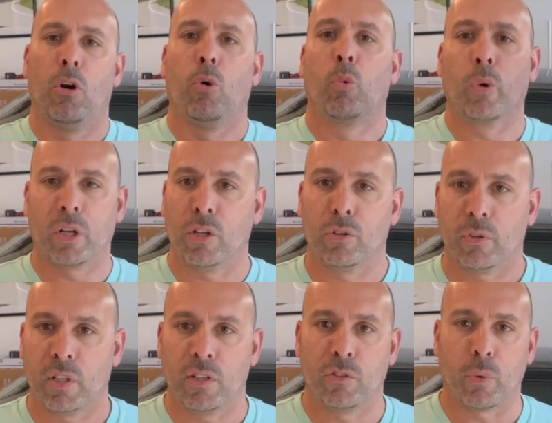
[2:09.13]
We're gonna do it
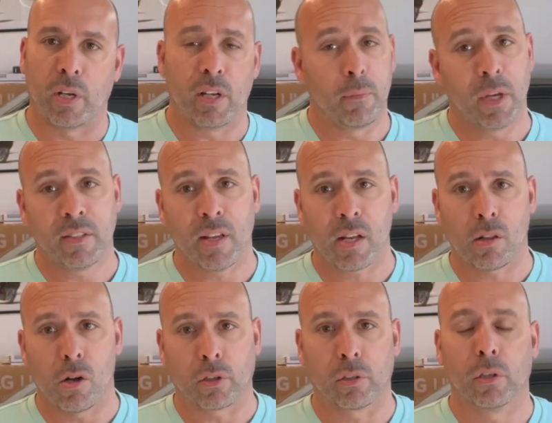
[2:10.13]
the easy way. It may take
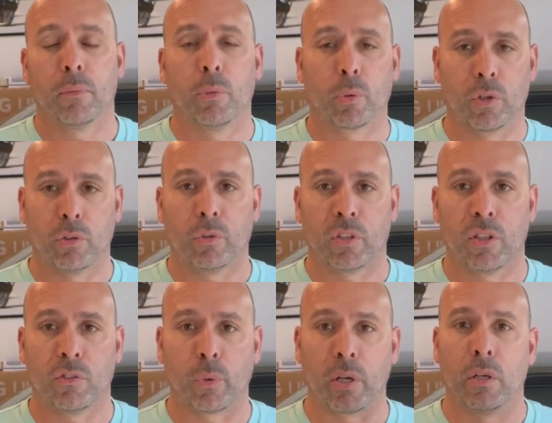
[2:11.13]
longer, but we're gonna do it the
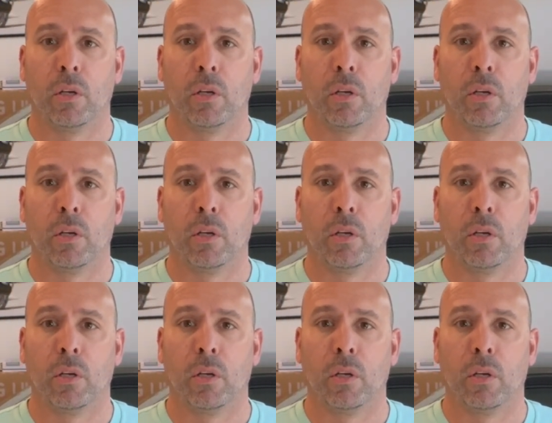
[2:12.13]
easy way.